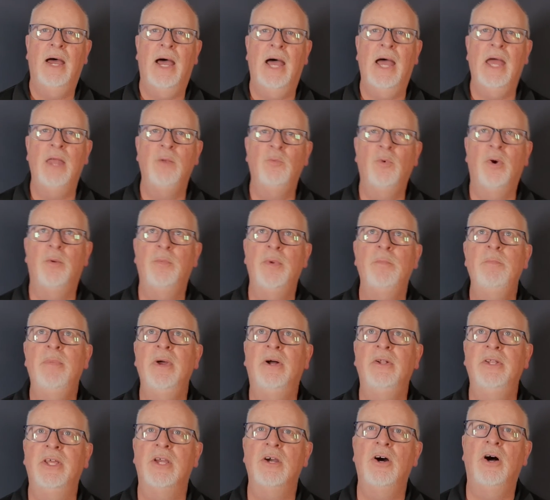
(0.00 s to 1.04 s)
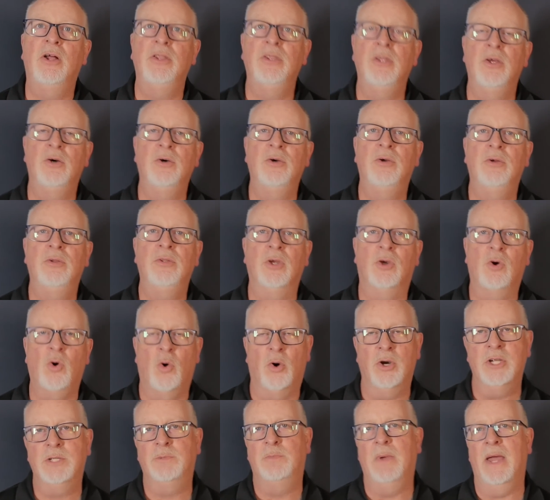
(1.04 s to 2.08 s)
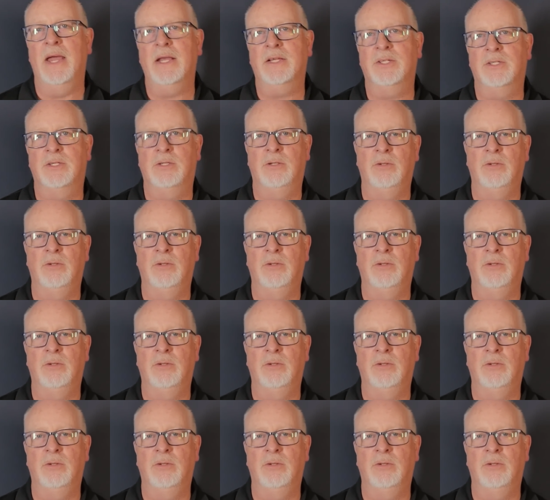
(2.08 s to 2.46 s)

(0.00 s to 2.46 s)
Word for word: And we've been building on the, the core specs